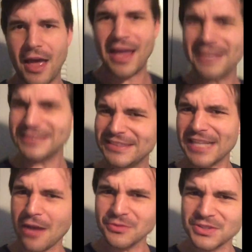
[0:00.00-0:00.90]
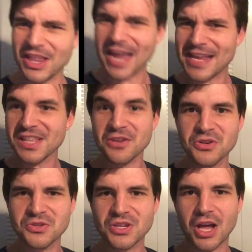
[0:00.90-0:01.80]
It sounds like
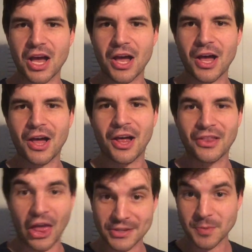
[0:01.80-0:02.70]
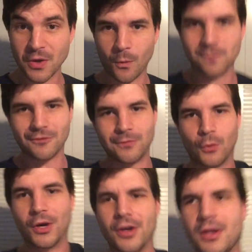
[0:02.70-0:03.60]
there's a lot to be hopeful
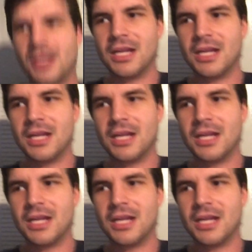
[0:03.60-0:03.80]
for.